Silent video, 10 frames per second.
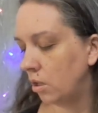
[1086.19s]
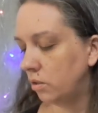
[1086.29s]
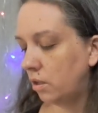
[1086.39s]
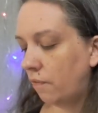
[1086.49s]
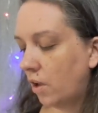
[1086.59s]

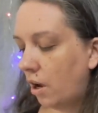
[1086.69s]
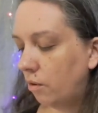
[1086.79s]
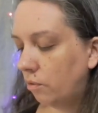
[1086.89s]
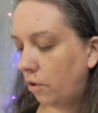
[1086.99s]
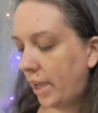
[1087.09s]
So I've
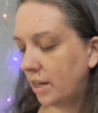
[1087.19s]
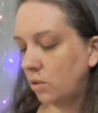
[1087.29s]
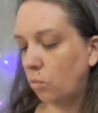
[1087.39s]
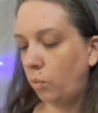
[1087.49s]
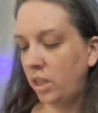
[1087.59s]
got Rolags
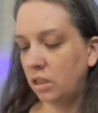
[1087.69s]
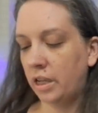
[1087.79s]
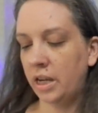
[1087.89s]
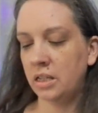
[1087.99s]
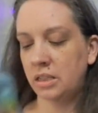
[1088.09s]
with
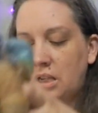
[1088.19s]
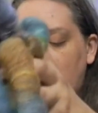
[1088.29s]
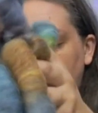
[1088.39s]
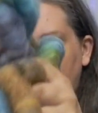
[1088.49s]
lyocell